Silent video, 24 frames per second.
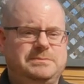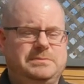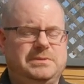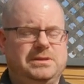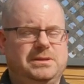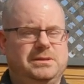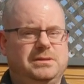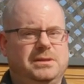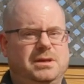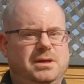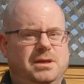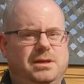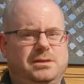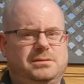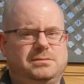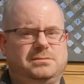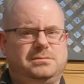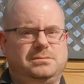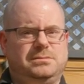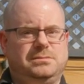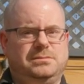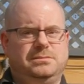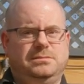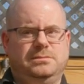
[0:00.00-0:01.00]
but
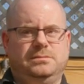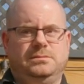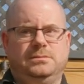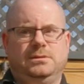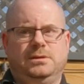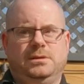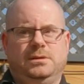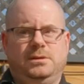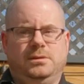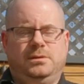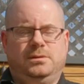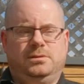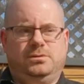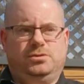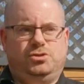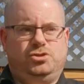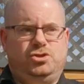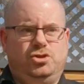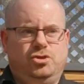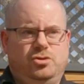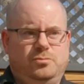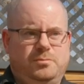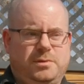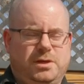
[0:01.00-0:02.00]
not
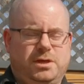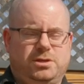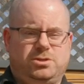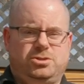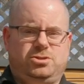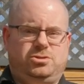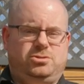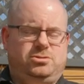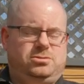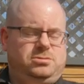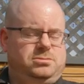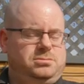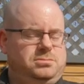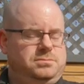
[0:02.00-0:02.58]
too much.